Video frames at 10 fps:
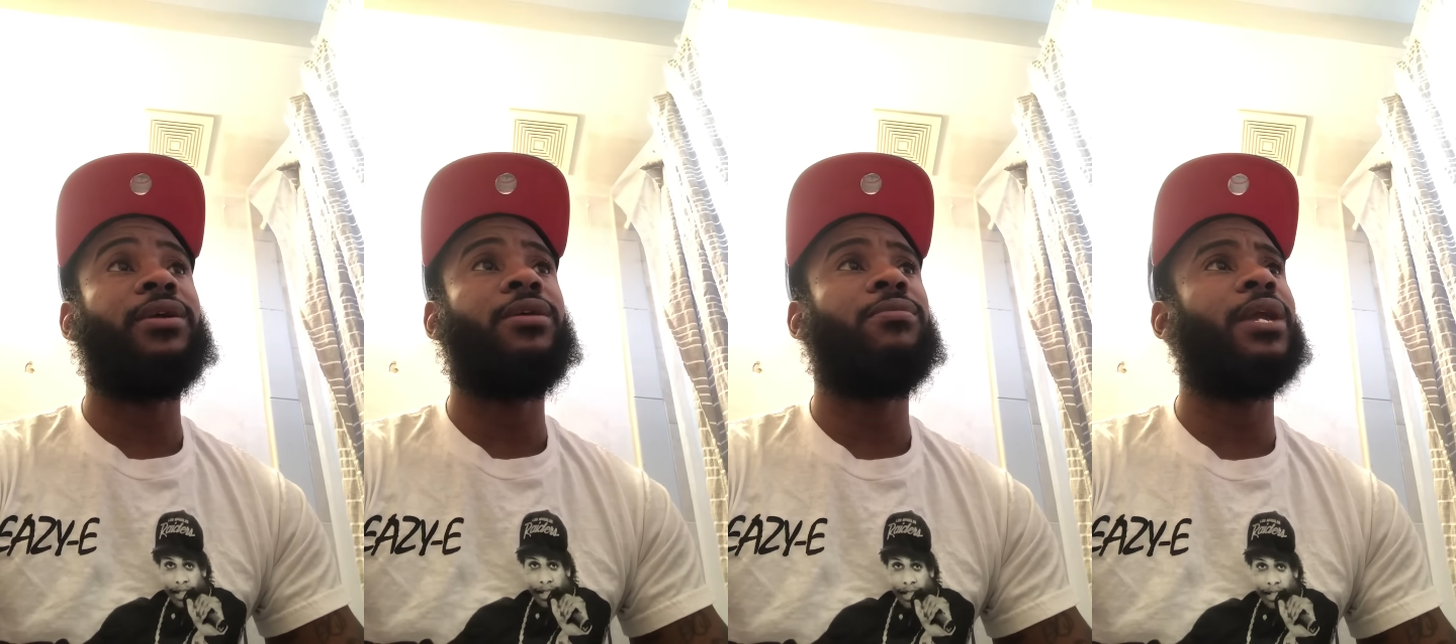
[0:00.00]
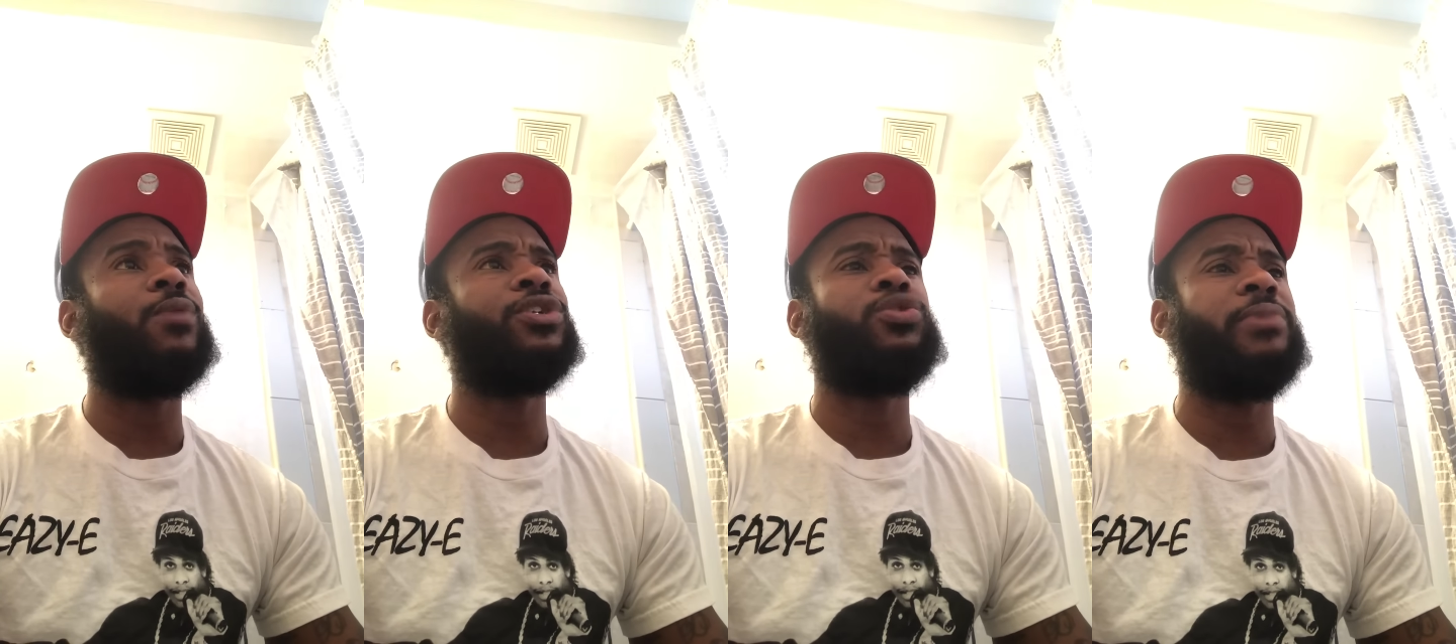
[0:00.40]
He gonna be like,
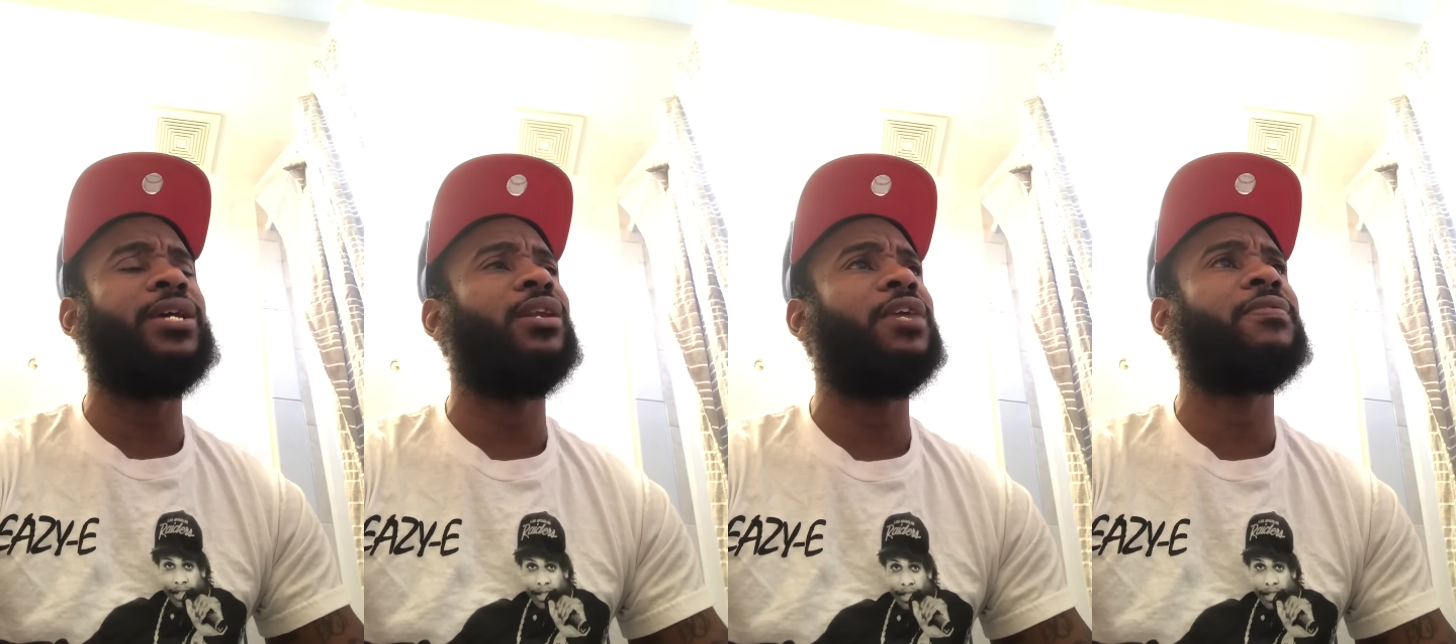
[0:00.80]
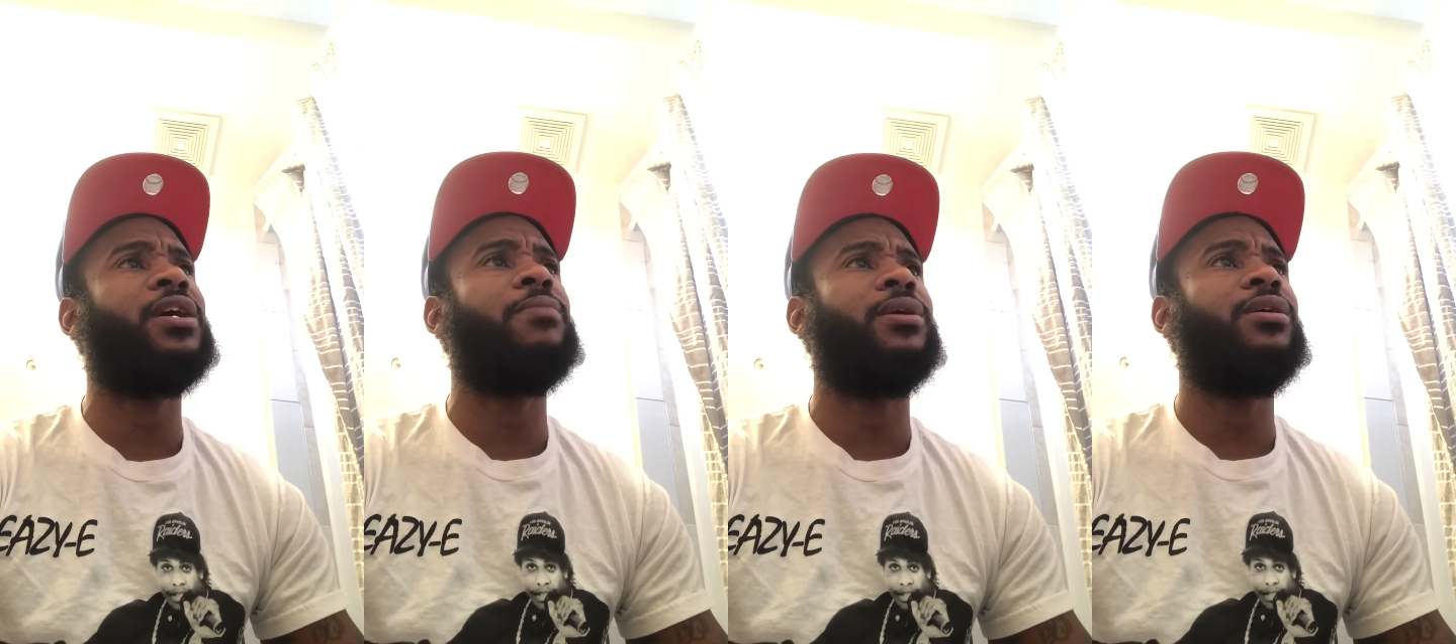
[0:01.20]
what you mean a lift
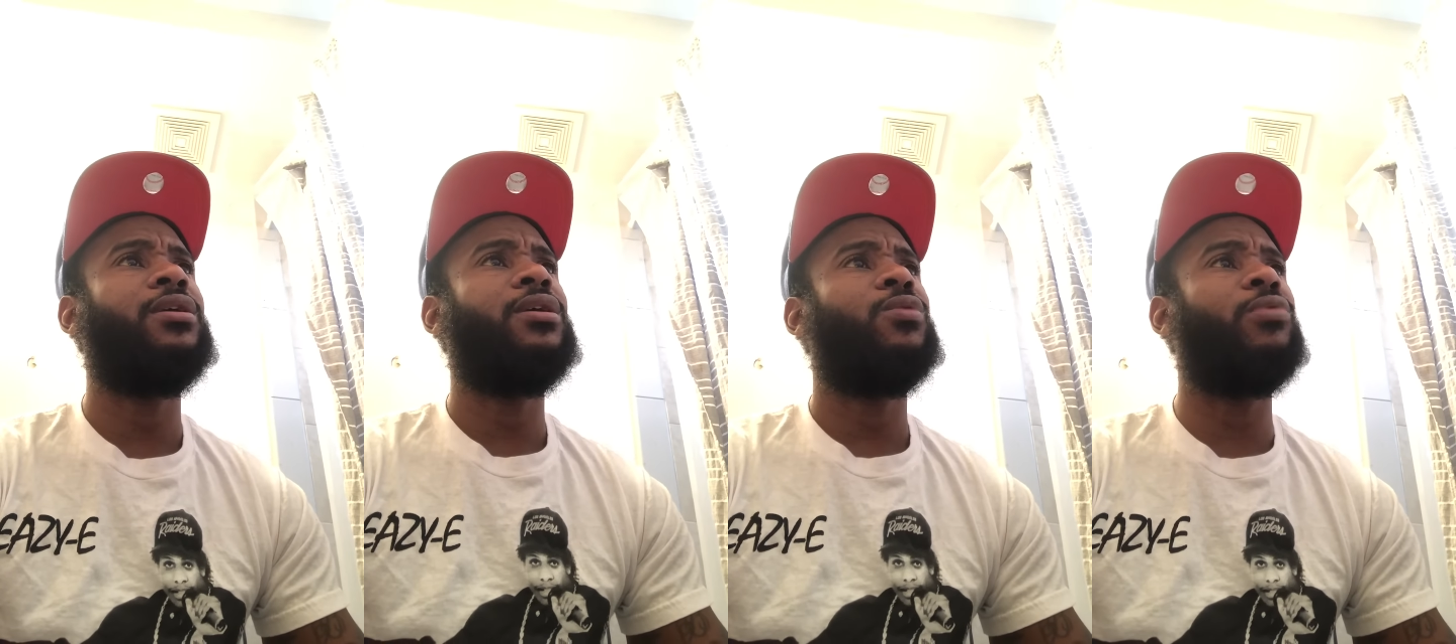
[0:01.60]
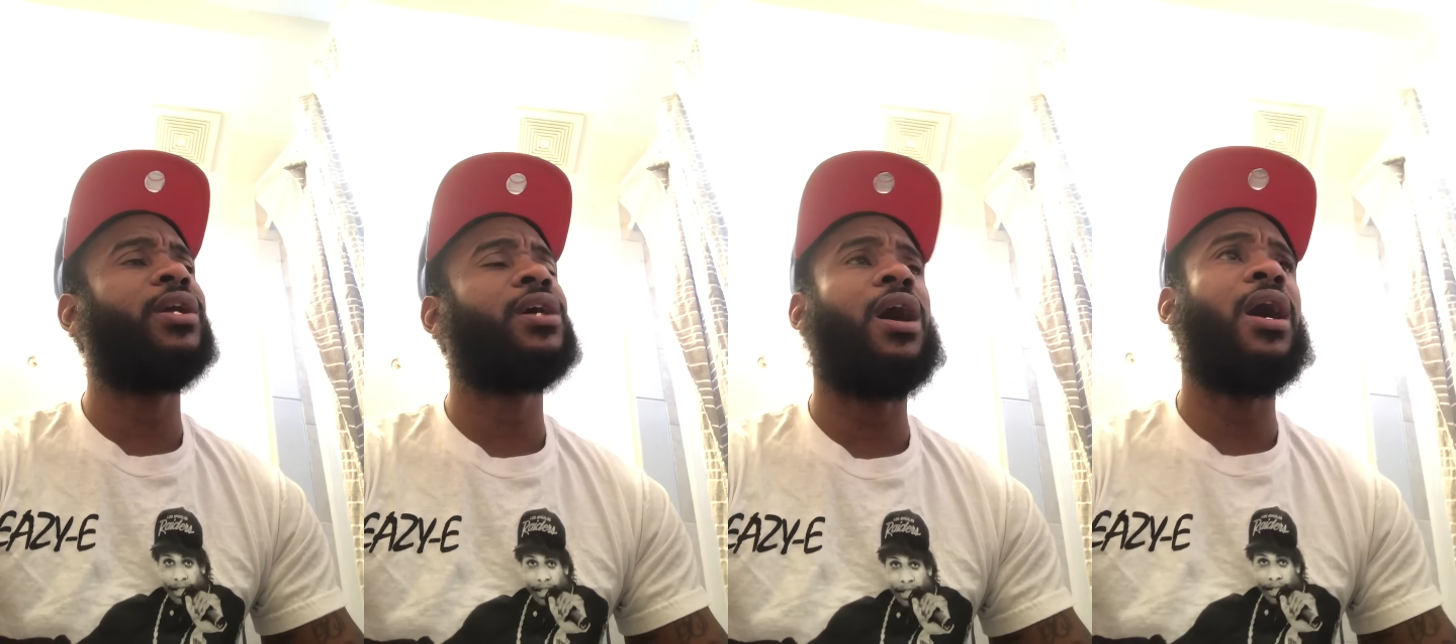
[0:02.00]
coming? Where the
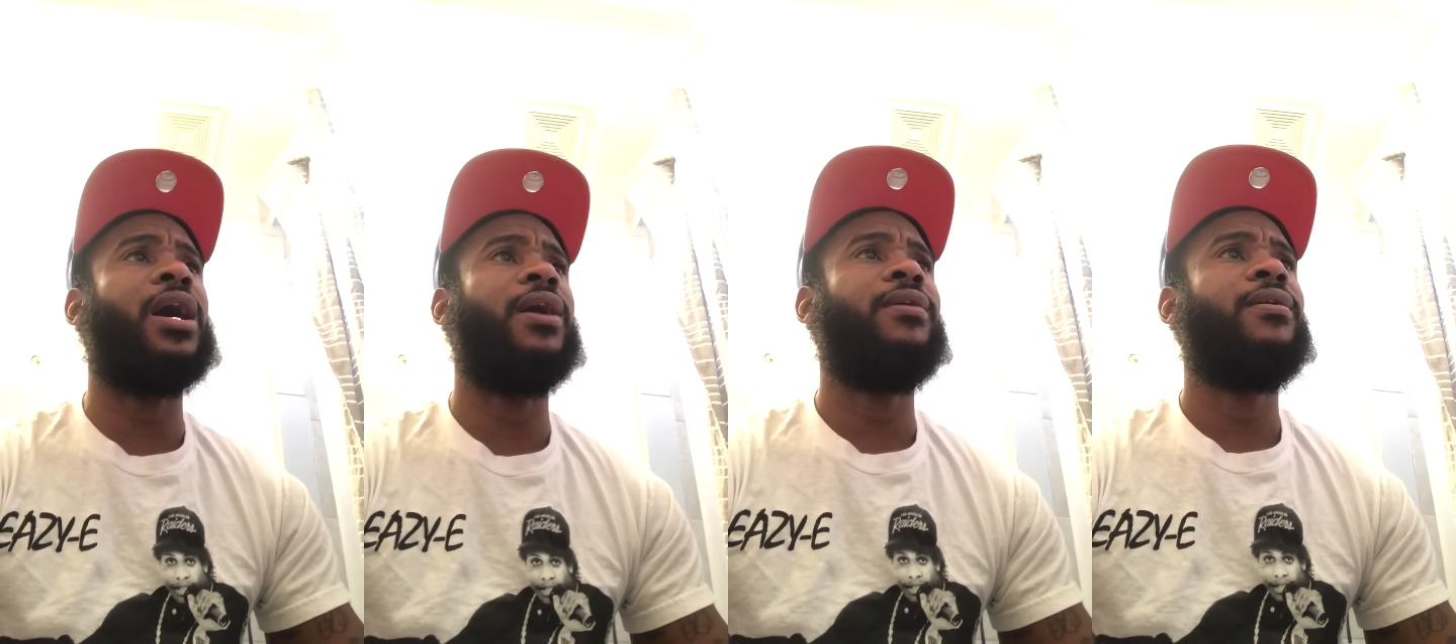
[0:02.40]
car at?